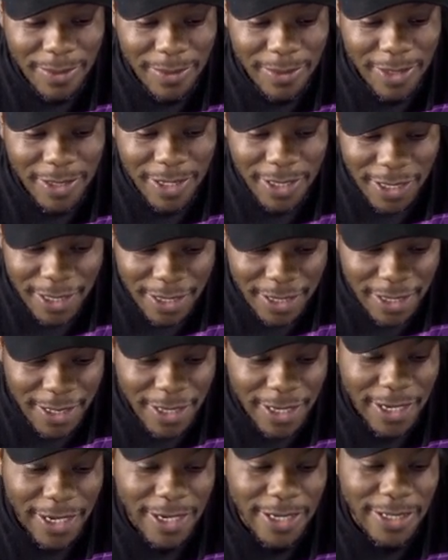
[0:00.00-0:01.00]

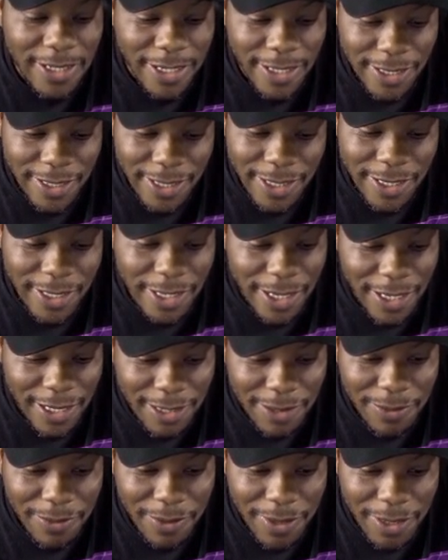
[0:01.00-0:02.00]
Justin Ellis, I seen that
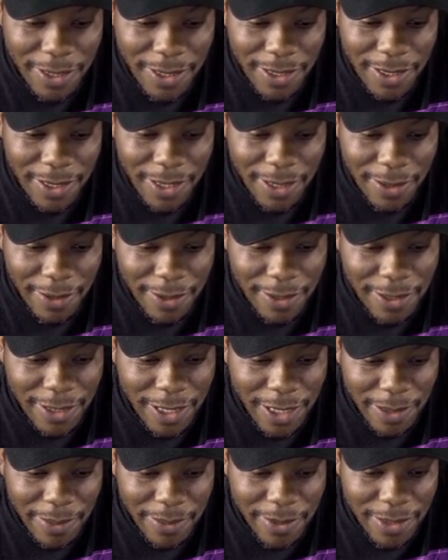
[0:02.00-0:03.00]
tweet. Eric
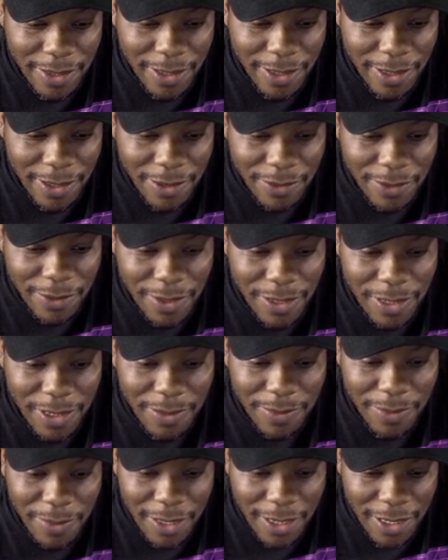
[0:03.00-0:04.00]
Tomlinson, Chris
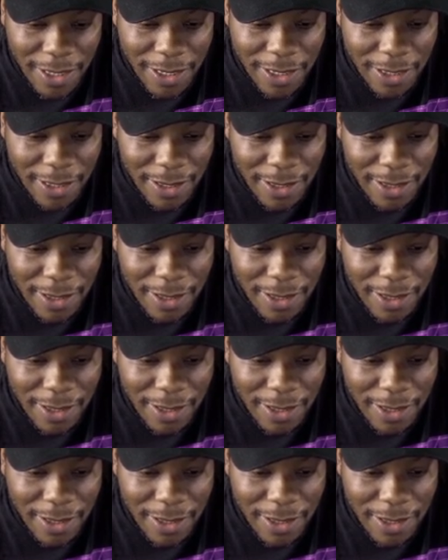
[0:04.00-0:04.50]
Smith,